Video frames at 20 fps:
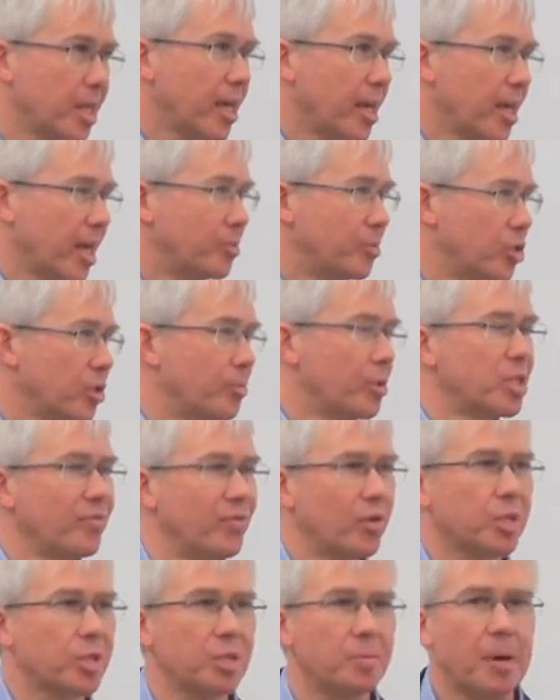I'm sure most of
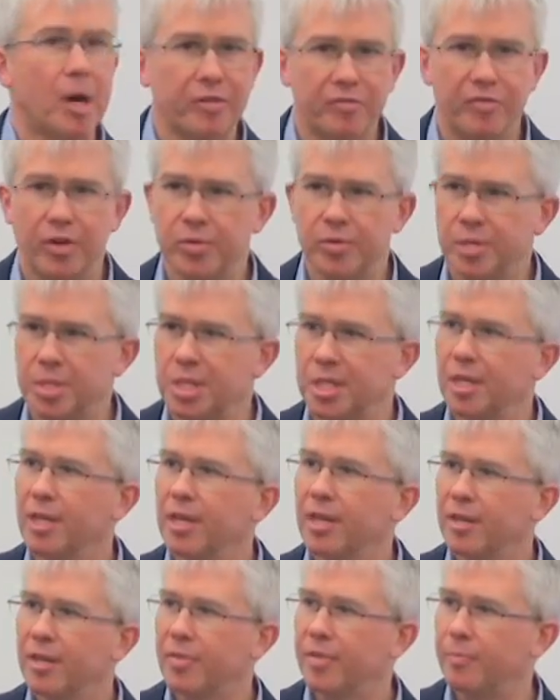you have got smartphones.